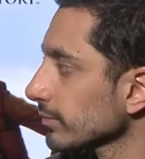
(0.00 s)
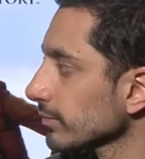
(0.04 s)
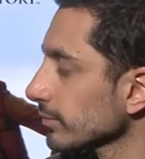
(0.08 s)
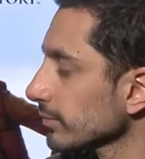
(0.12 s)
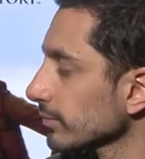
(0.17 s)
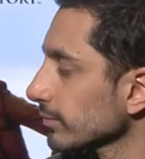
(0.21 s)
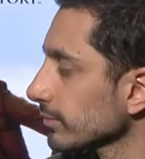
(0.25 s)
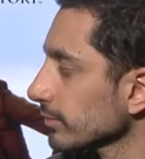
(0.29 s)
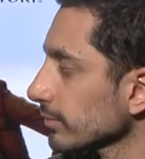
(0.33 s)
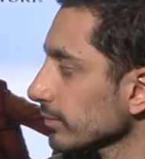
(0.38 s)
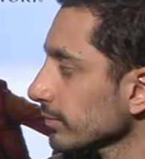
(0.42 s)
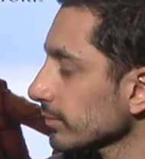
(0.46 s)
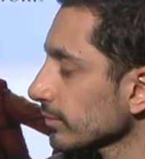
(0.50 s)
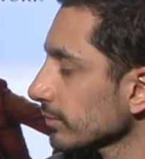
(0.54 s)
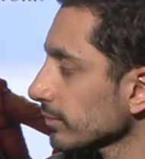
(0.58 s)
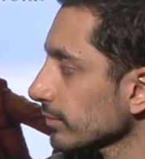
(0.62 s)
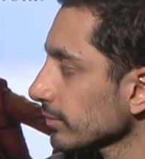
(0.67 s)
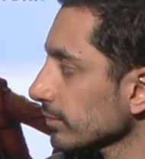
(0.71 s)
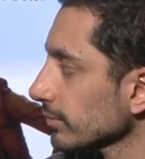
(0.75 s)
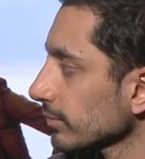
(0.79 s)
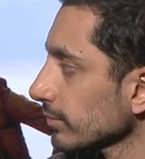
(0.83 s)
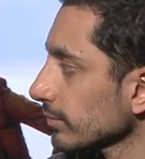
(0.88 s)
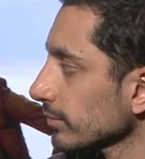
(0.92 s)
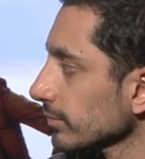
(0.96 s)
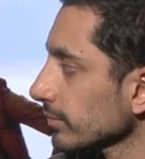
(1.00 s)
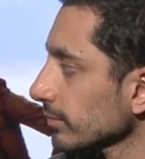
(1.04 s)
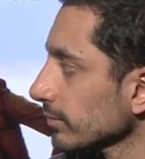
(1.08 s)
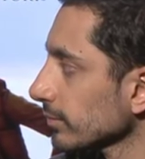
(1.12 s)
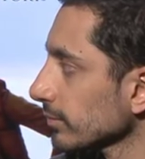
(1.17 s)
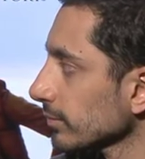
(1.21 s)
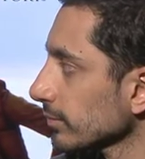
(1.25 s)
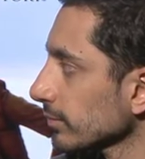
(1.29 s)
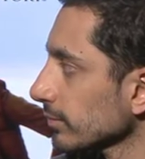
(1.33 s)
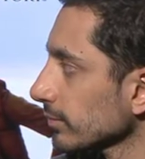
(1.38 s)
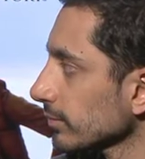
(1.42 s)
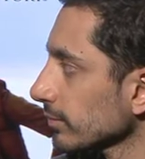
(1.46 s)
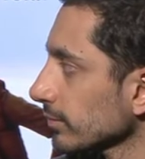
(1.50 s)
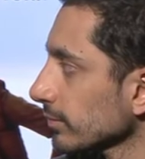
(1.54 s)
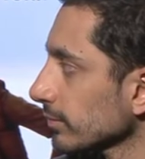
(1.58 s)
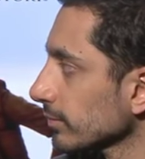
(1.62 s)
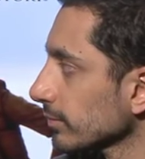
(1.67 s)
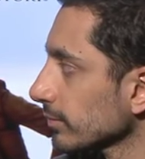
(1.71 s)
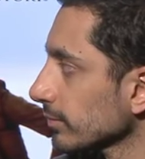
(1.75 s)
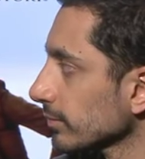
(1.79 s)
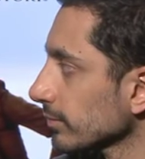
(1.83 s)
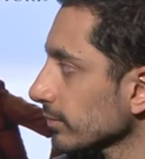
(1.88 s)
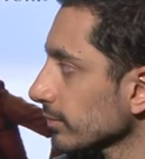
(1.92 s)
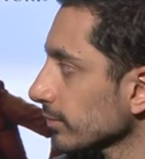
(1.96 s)

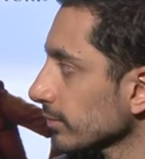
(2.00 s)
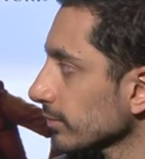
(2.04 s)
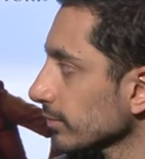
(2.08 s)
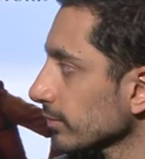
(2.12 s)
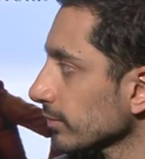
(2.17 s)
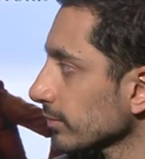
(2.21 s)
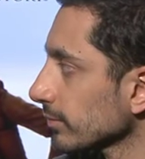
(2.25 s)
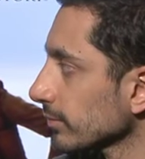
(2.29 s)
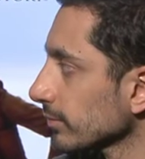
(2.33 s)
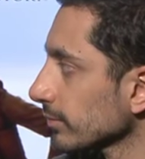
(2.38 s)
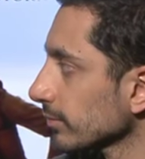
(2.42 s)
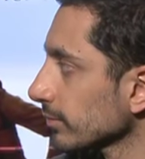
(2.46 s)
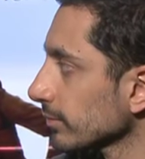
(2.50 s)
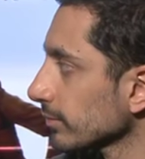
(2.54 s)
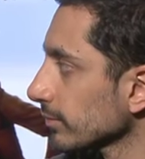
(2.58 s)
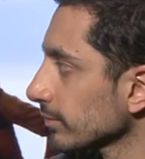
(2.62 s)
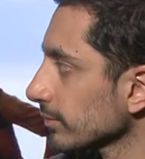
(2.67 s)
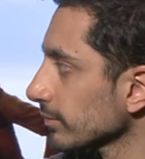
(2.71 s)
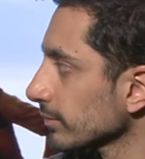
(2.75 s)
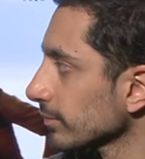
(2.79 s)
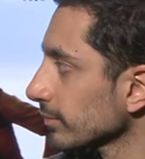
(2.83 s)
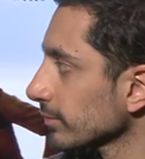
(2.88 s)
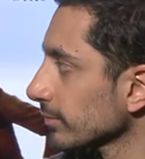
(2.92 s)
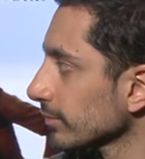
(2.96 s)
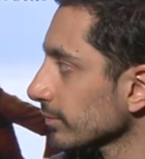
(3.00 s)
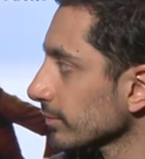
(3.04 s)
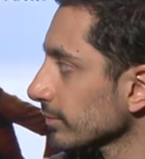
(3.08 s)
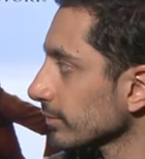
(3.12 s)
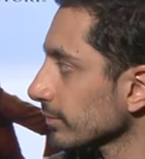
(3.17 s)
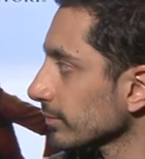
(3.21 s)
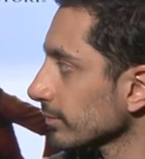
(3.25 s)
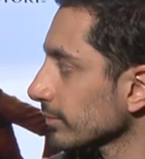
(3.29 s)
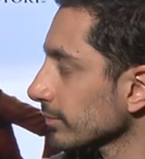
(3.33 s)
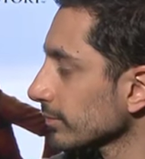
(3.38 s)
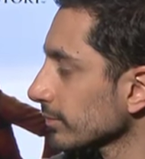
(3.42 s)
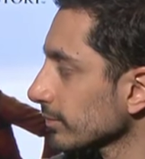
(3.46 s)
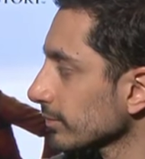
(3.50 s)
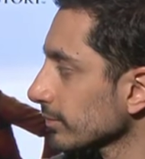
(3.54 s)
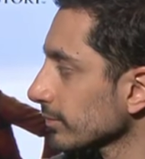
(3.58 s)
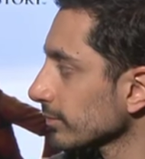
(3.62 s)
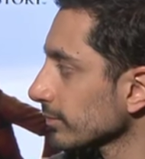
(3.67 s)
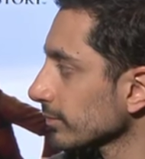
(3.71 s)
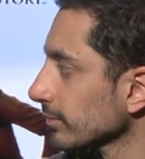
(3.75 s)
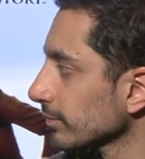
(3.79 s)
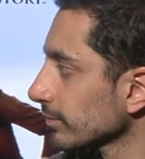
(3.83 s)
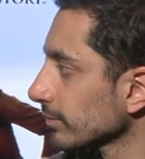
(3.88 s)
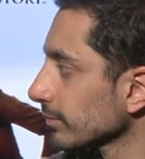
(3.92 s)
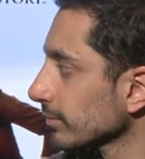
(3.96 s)

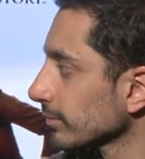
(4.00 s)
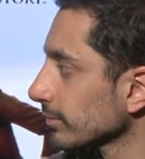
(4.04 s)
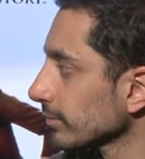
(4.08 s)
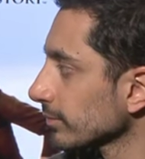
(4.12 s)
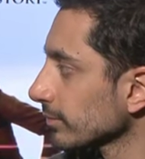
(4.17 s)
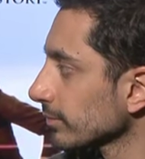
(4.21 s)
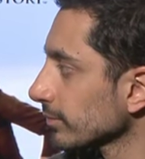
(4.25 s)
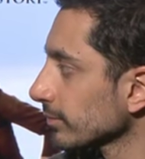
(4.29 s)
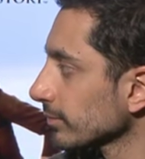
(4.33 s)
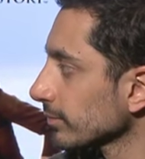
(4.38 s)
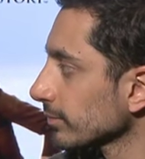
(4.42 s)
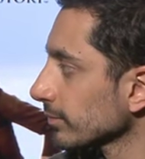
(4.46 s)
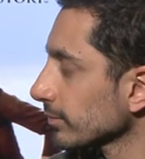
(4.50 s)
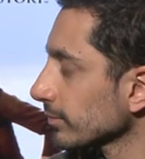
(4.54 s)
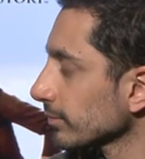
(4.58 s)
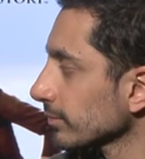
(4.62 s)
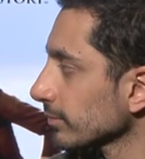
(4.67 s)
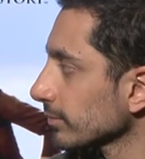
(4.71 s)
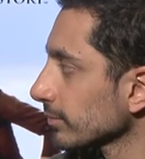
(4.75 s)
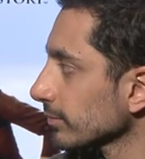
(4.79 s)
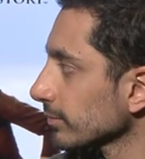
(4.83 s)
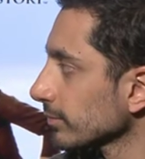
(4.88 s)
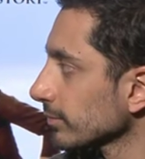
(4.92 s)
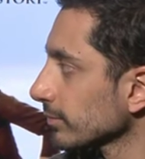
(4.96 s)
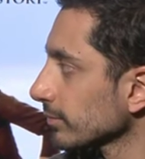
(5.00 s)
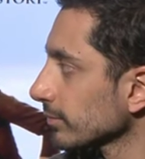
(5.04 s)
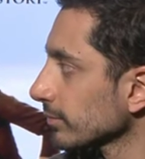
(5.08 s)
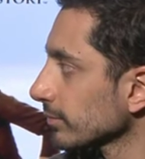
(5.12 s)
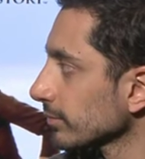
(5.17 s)
(silent)